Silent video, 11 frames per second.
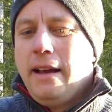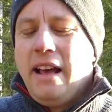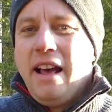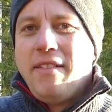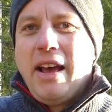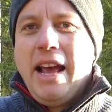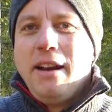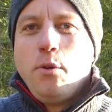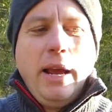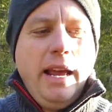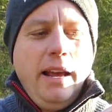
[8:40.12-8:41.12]
have a
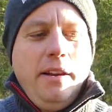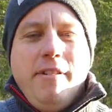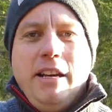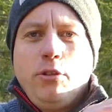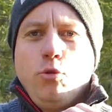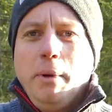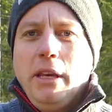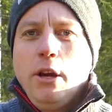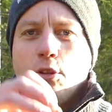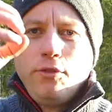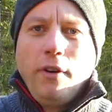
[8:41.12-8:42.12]
handle here, and the rest will be
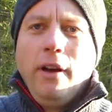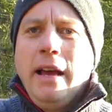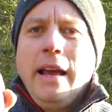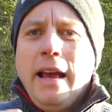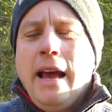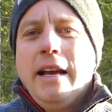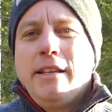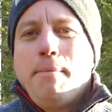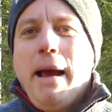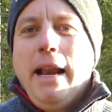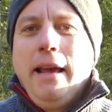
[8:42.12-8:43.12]
used for as a
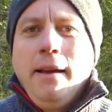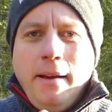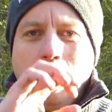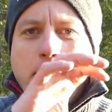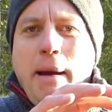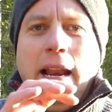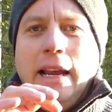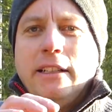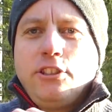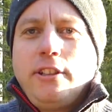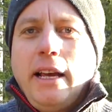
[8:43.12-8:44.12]

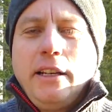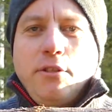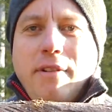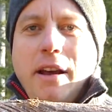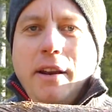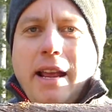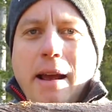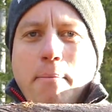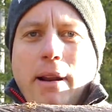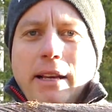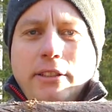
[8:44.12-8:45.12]
malleting stakes around the
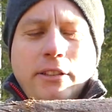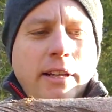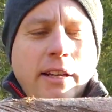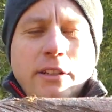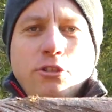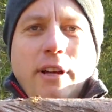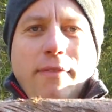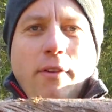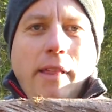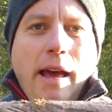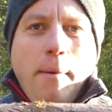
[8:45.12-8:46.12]
camp place and stuff
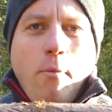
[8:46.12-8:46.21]
like that.